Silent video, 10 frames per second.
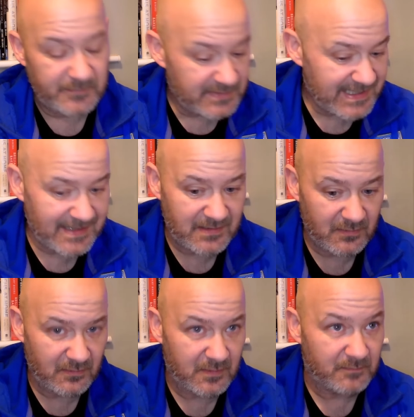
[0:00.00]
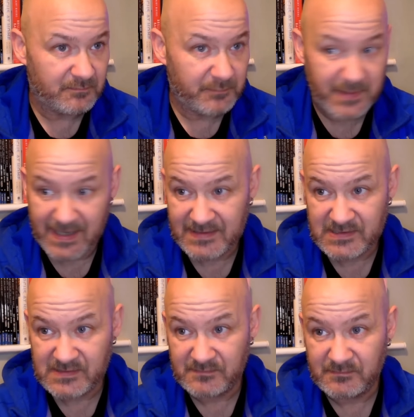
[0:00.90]
Tackle,
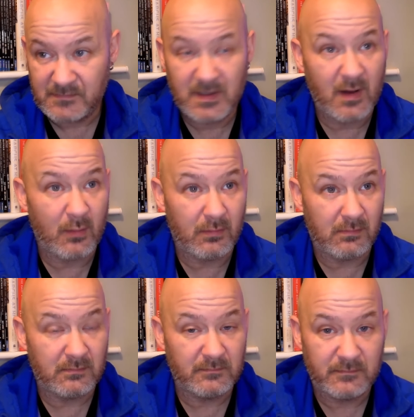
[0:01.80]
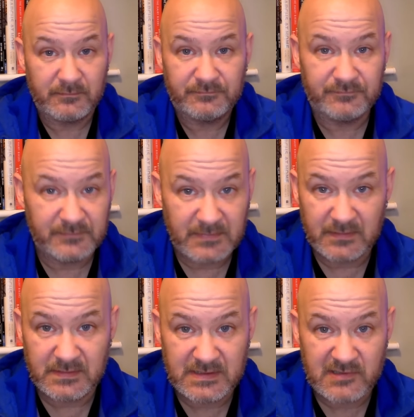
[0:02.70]
pass, goal. Now
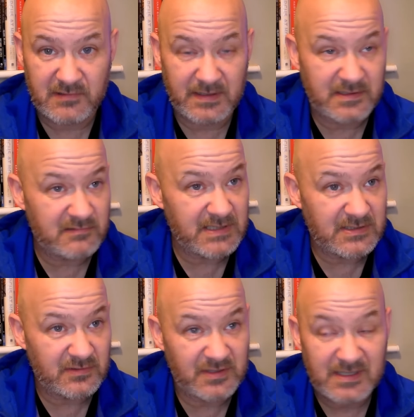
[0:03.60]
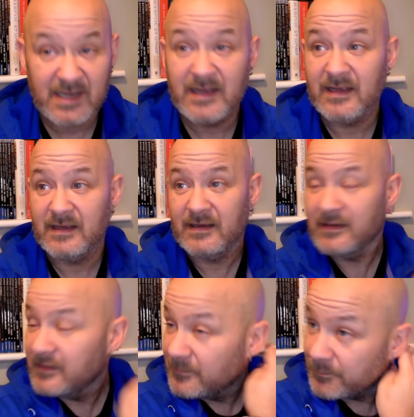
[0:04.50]
it's three touches.
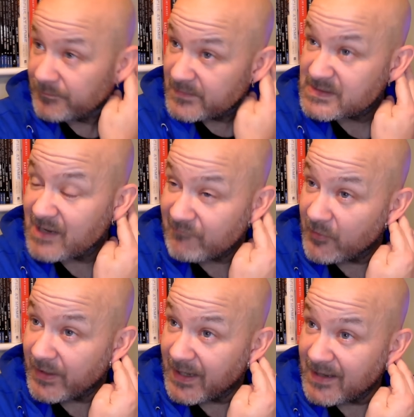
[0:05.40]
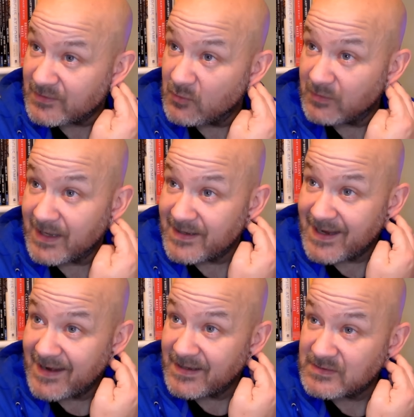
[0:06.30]
It's ironic. I'd call that
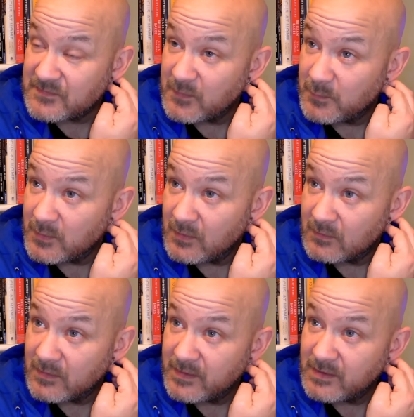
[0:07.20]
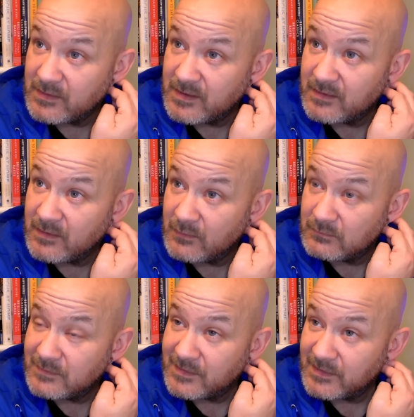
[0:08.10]
direct football. You know,
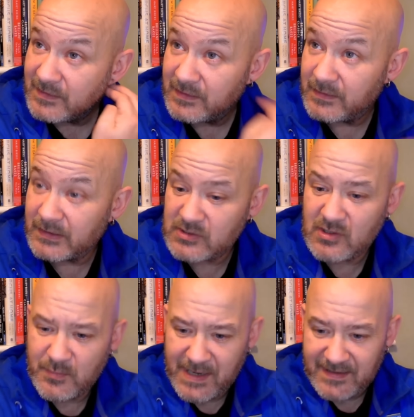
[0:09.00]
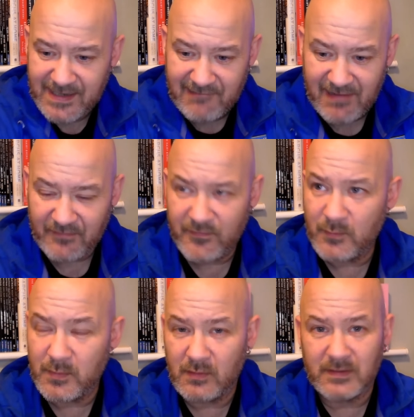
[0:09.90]
and you talk about direct
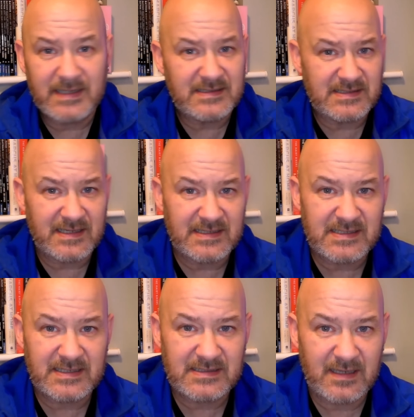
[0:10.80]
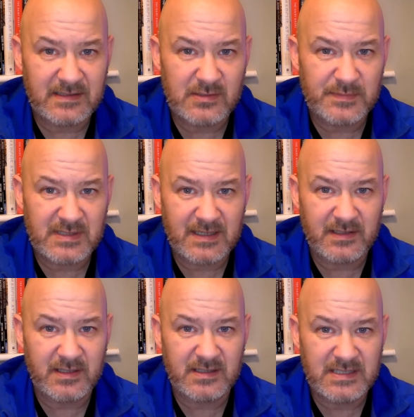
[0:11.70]
football these days, and it's almost like a
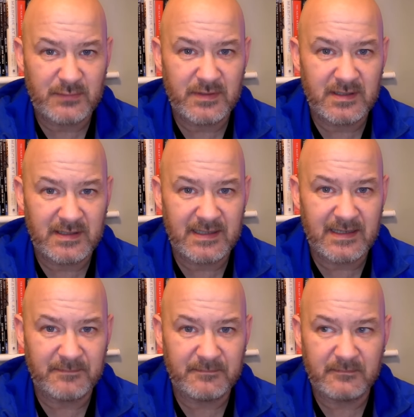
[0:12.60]
dirty word, isn't it?